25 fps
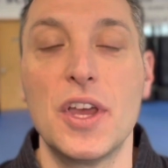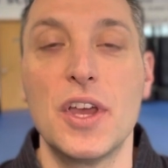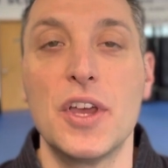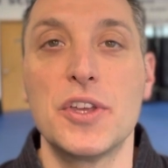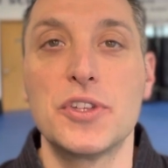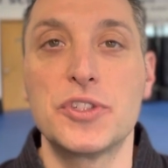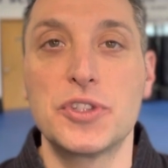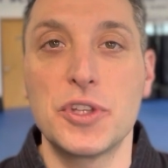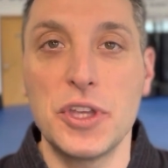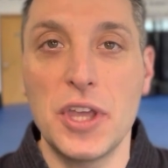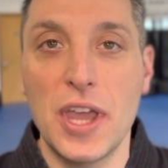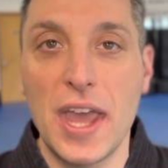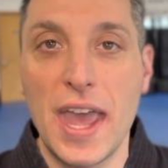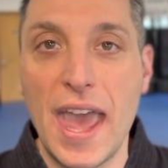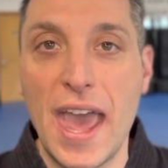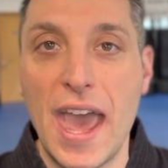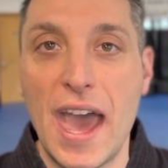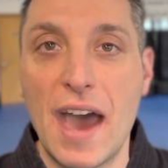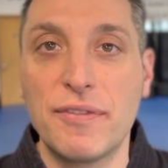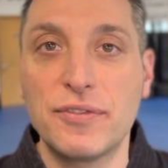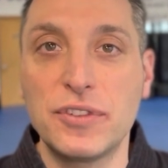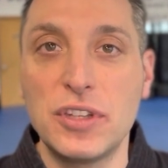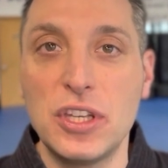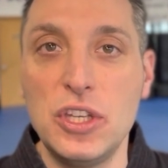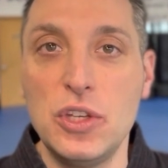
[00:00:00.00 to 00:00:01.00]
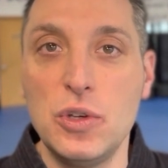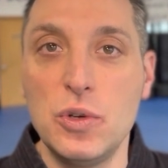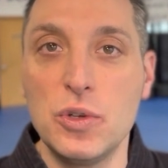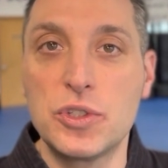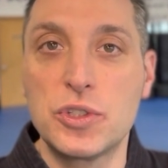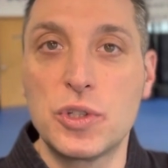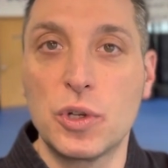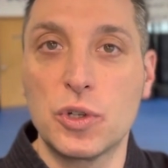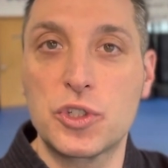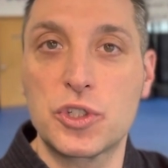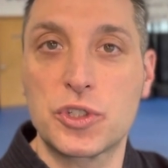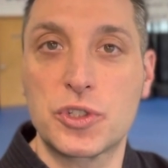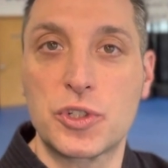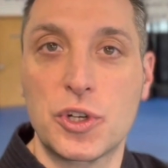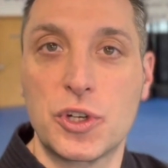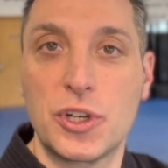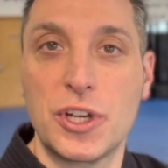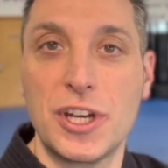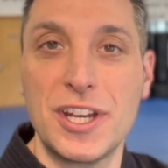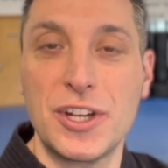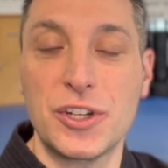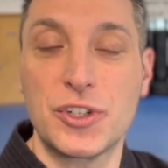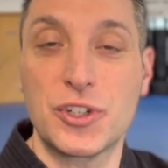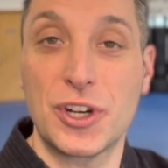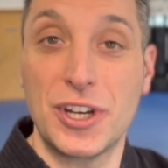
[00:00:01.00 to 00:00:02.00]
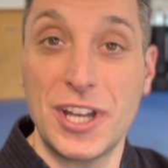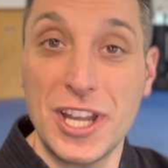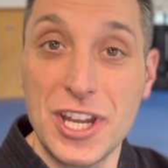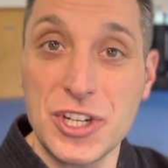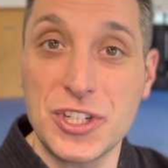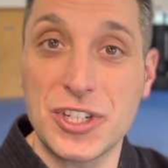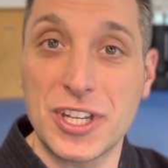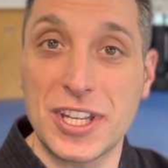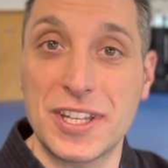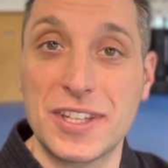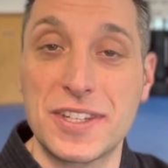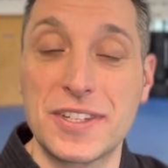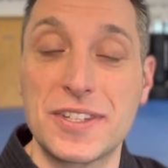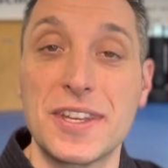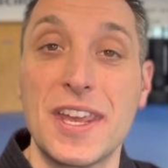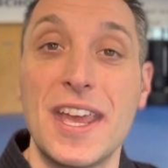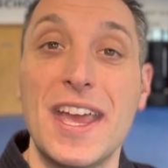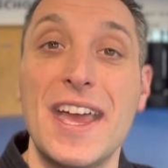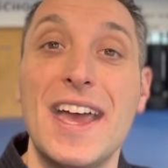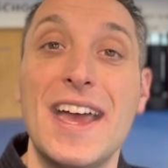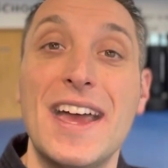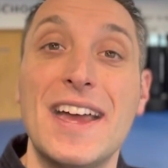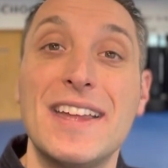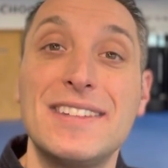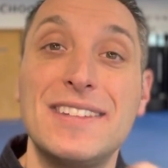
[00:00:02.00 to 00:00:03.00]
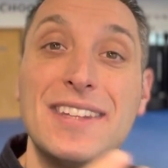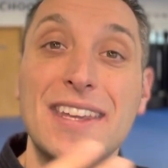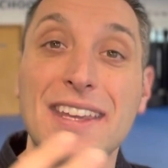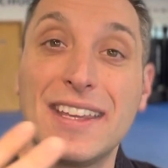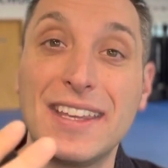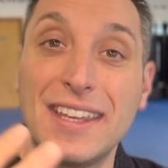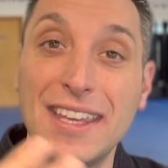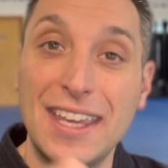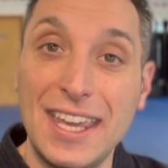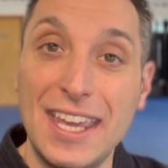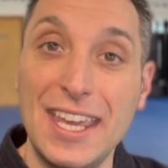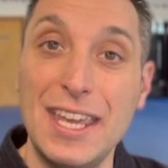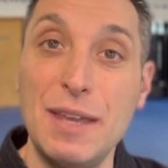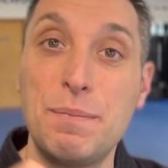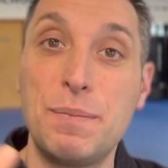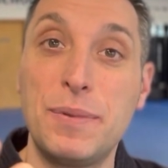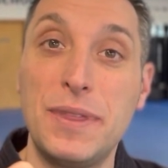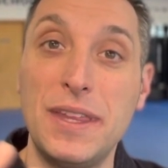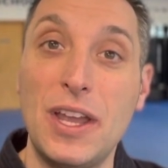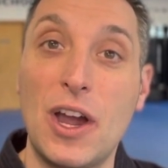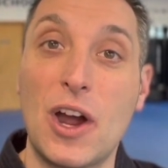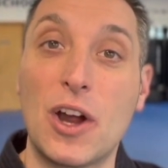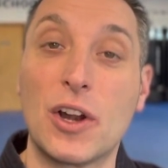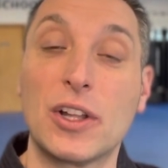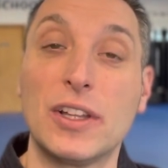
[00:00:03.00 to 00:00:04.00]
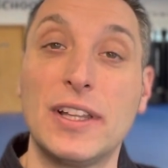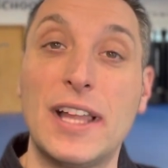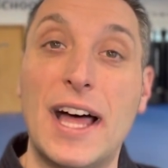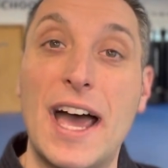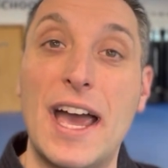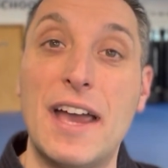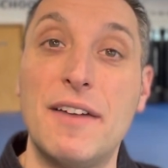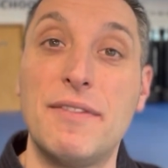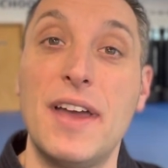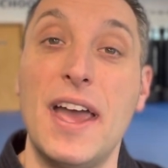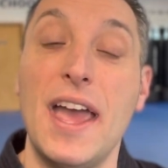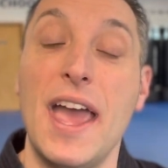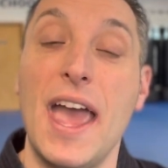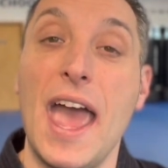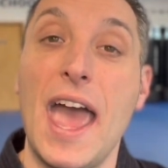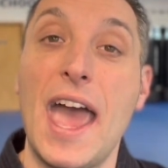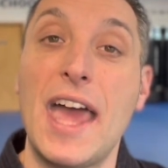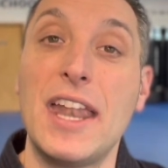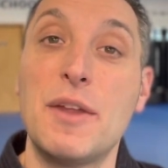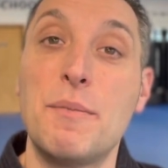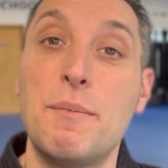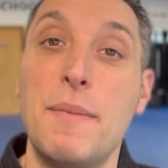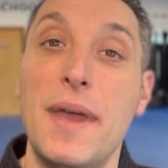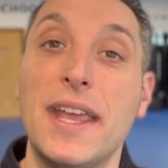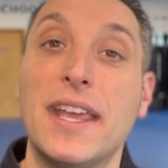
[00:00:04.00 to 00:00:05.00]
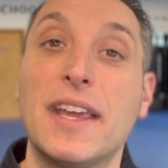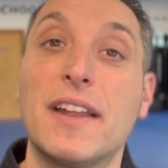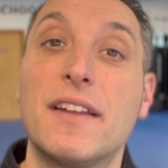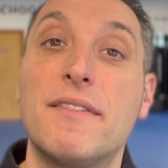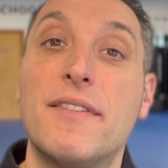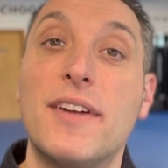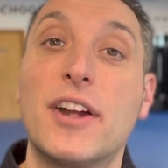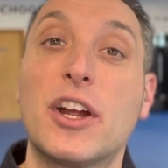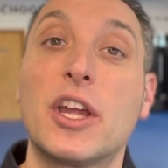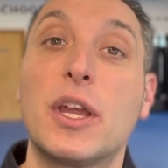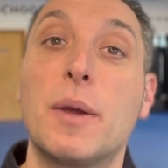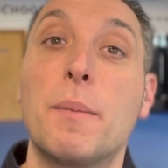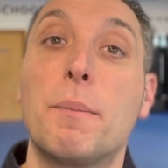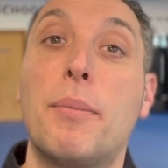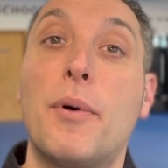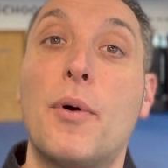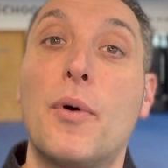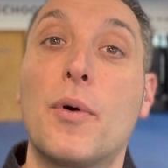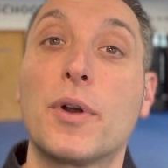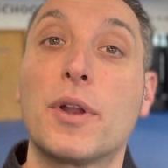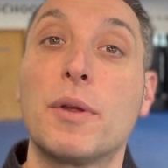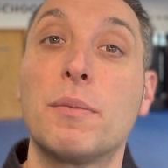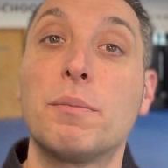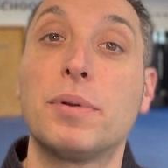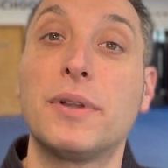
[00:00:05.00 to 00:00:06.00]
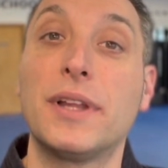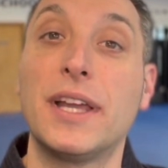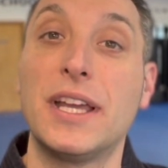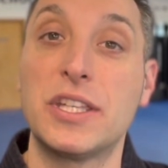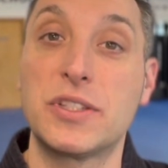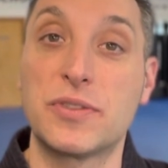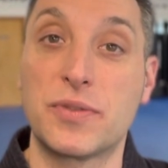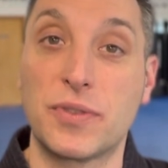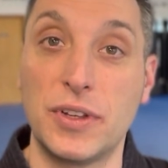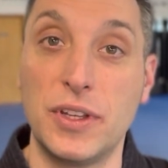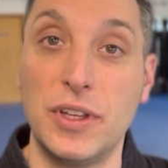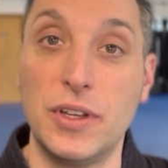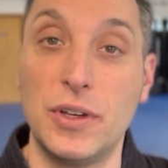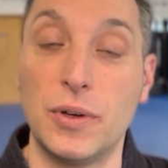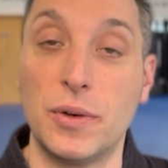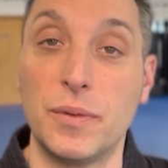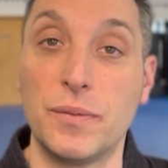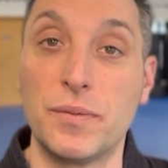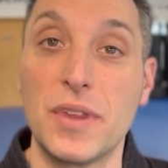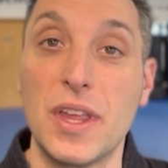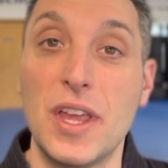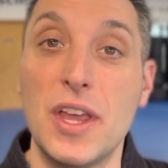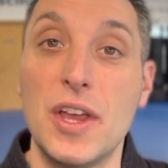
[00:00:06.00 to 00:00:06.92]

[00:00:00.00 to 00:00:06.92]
So you have to use those traditions to keep the art alive and to make it a very important place for you.